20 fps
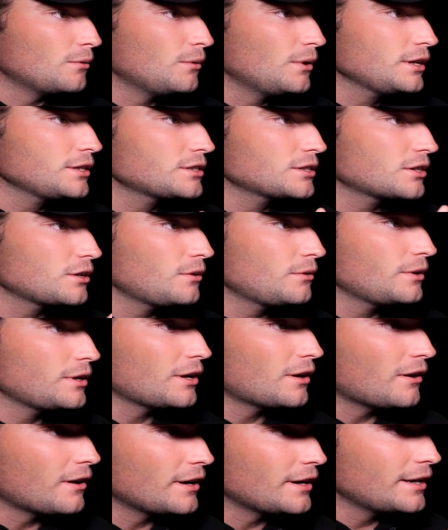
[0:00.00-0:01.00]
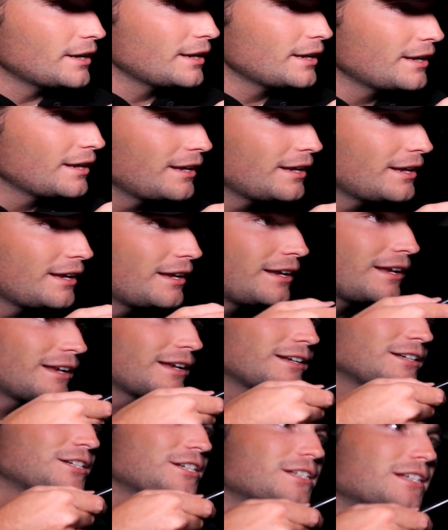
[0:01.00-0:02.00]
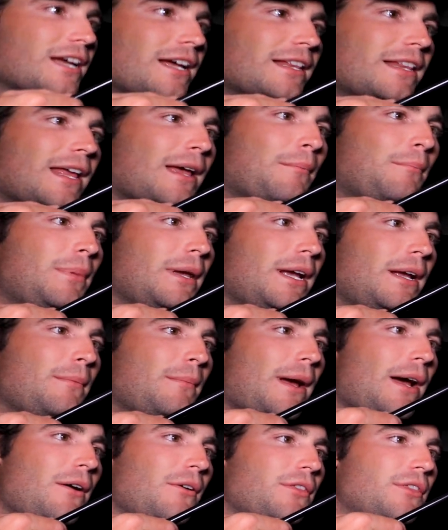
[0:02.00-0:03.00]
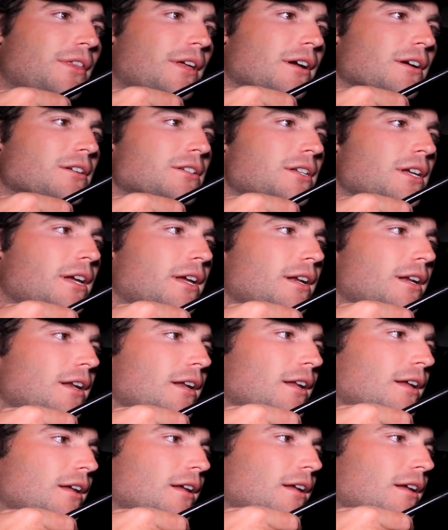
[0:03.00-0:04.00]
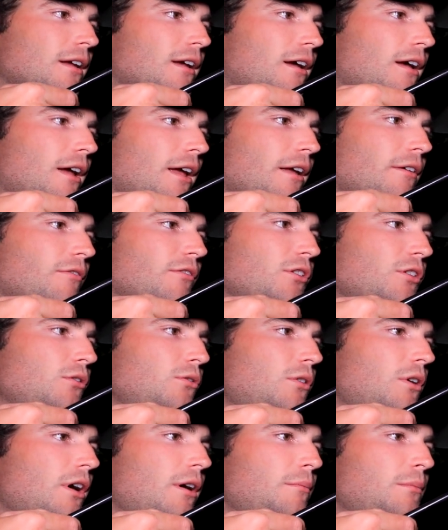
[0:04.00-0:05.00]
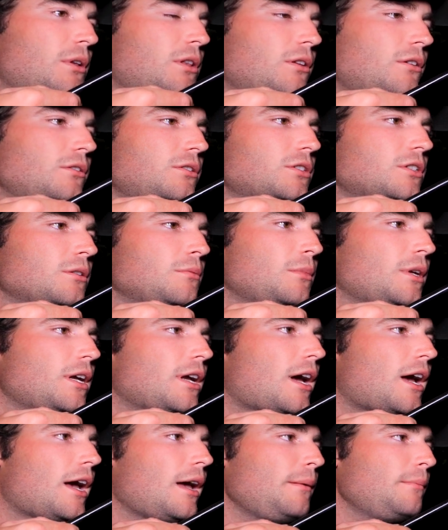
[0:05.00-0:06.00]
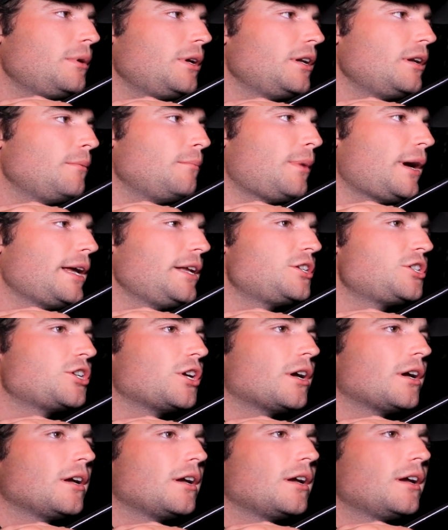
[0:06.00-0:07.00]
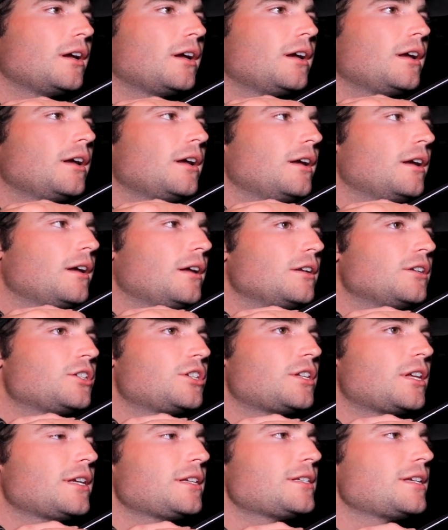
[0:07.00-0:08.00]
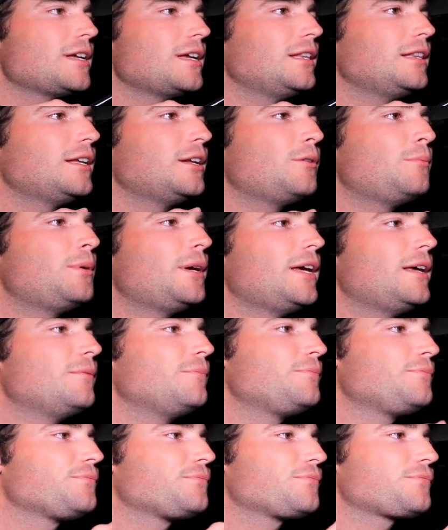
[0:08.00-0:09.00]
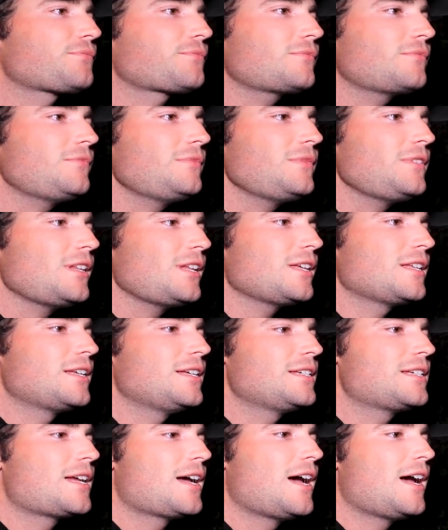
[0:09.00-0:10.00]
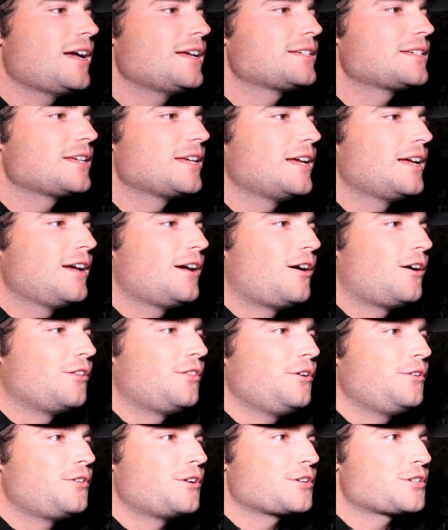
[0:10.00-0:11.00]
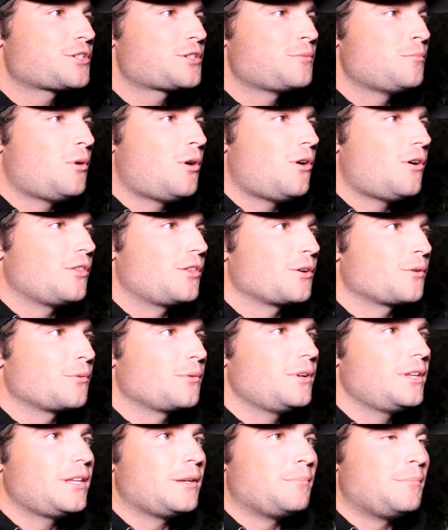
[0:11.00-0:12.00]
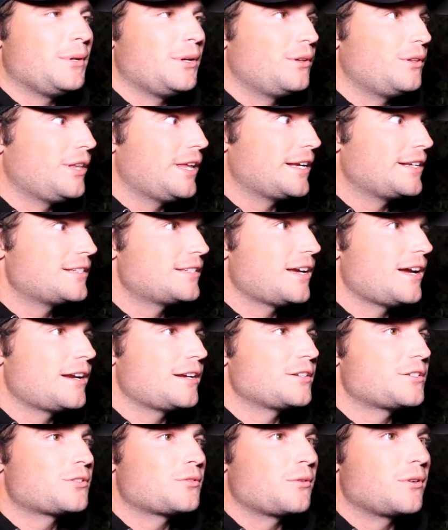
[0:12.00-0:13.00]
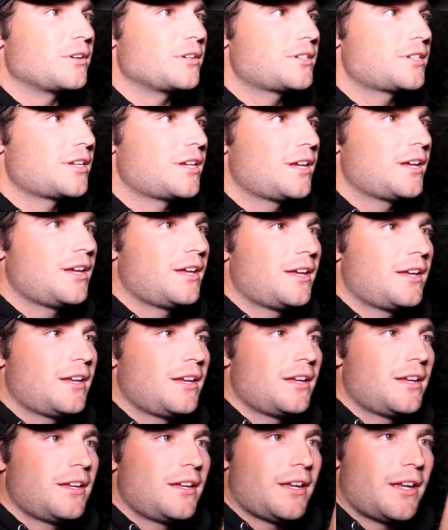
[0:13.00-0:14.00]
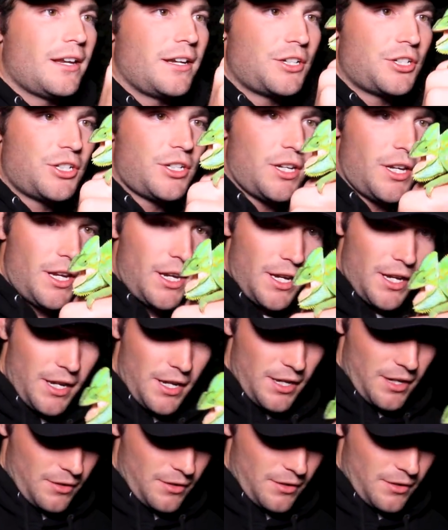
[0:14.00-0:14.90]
what's going on. She's got that big mouth there saying, if you come close to me, I'm gonna bite you. She's hissing a little bit. These guys, although they're small, they're really built like dinosaurs. And she,